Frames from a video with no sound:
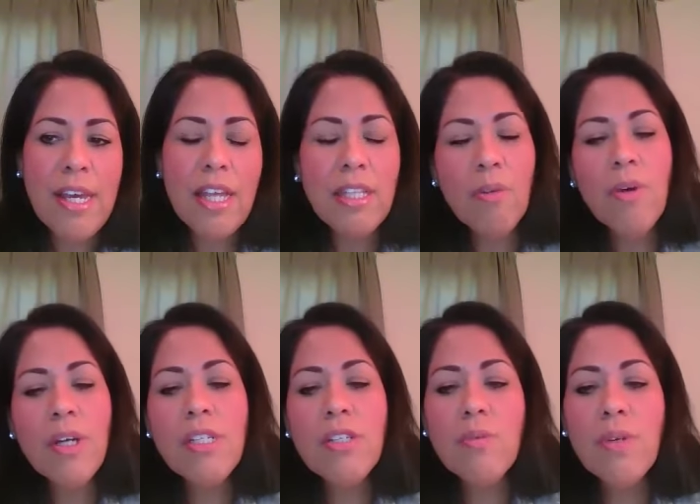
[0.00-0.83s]
And then what
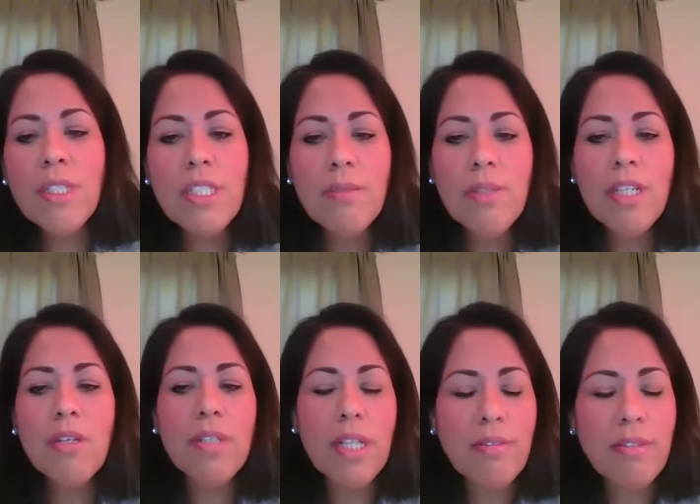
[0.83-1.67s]
is one tip that you
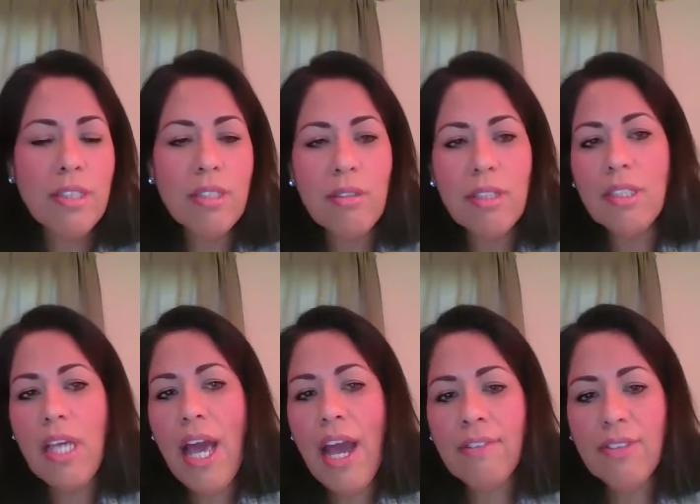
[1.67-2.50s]
would give to students
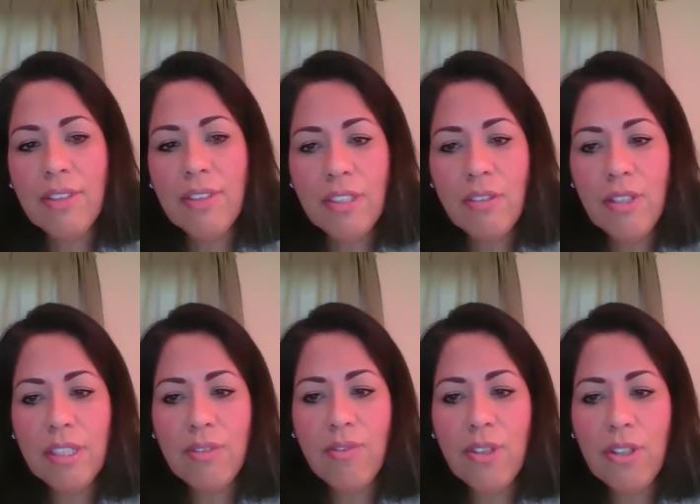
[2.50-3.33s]
after they
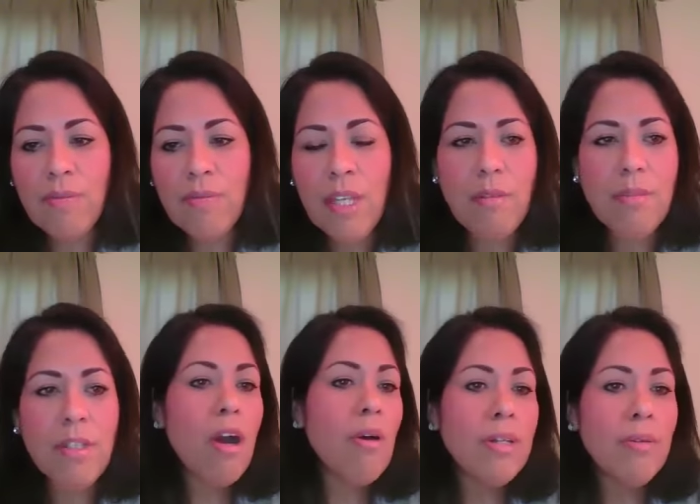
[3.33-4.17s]
transfer?
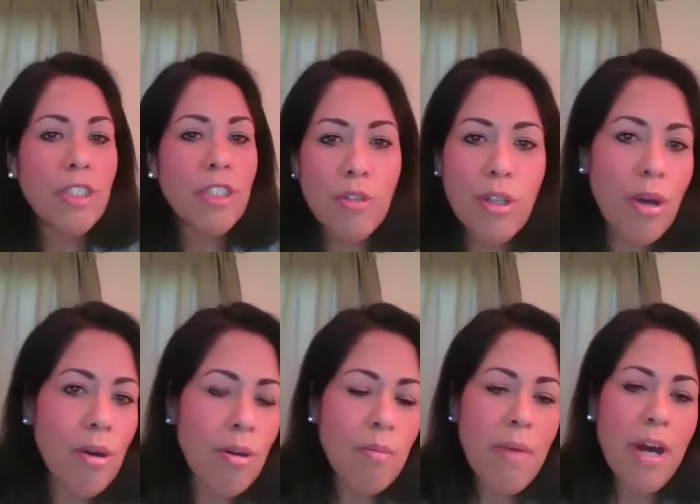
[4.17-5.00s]
knowing what you
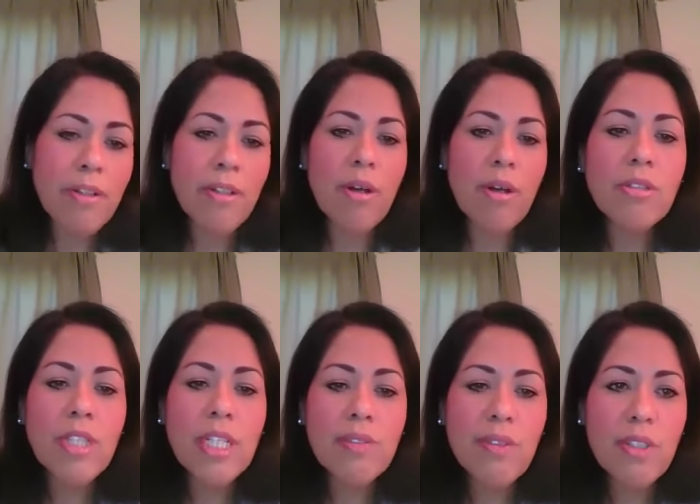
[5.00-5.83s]
know about your own
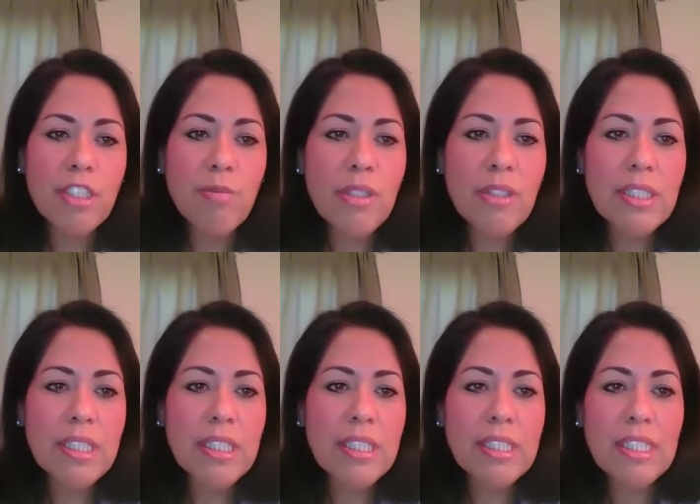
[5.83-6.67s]
transfer
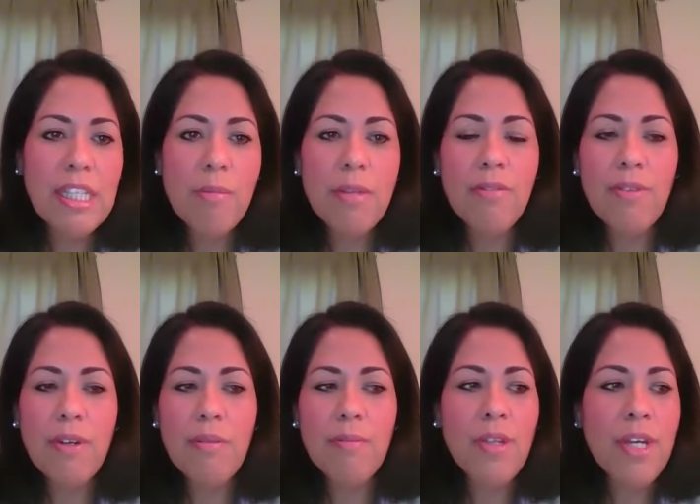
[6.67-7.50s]
experiences coming
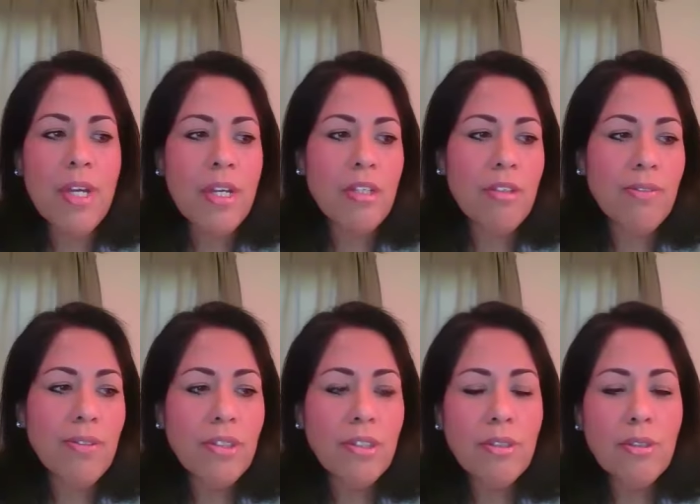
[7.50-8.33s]
from your
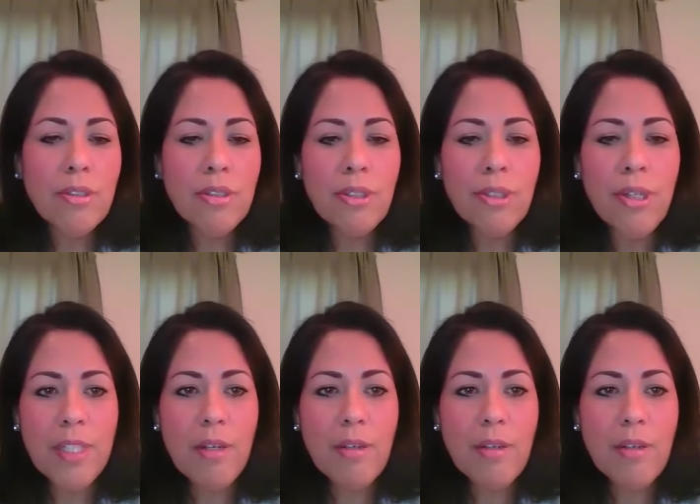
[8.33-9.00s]
first school